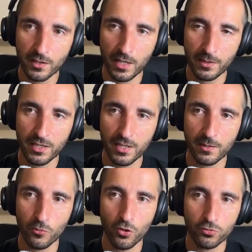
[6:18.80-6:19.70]
And uh, here
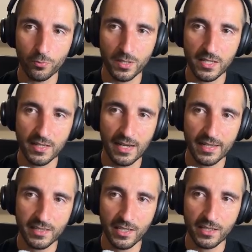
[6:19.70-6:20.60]
I'm going to be
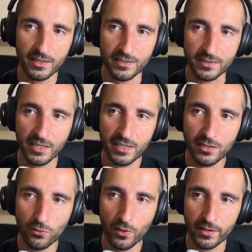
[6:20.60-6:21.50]
letting the
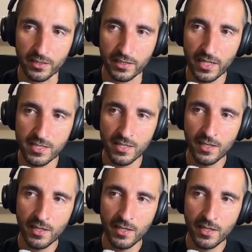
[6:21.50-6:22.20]
title, the text,